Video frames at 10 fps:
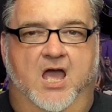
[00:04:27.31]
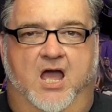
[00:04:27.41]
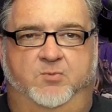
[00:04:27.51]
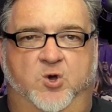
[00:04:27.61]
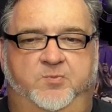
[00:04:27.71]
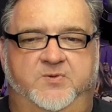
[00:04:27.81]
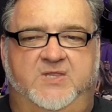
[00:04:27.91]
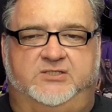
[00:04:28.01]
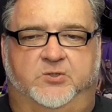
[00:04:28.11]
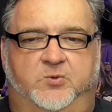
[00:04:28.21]
I'm hoping
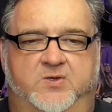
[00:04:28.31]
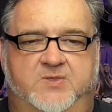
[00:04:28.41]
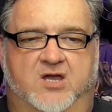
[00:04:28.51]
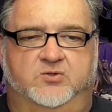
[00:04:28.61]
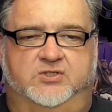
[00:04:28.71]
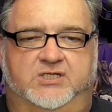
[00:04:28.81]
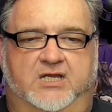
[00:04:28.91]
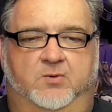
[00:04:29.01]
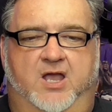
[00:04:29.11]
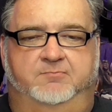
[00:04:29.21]
that the
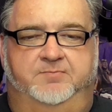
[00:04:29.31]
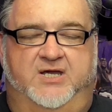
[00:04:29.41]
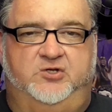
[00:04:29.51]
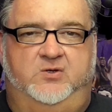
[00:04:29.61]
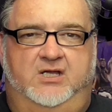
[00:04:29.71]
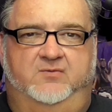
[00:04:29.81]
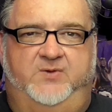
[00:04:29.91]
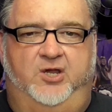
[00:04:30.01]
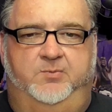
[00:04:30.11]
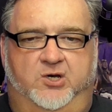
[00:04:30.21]
3000G will have better
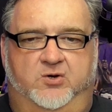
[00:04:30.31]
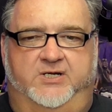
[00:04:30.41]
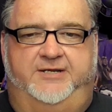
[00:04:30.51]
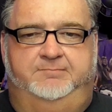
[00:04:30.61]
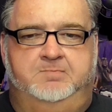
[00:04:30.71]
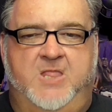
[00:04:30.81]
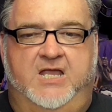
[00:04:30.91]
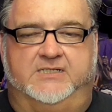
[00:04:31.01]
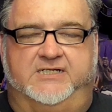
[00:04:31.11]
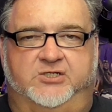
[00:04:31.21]
availability
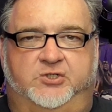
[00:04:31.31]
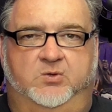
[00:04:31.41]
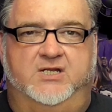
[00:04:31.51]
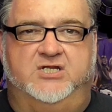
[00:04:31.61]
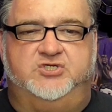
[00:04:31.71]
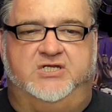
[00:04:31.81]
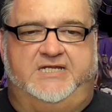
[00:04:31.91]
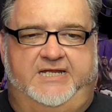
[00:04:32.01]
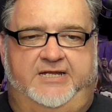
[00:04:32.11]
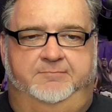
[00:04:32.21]
than the
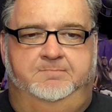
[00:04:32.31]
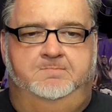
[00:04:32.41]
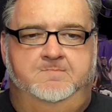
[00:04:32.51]
200GE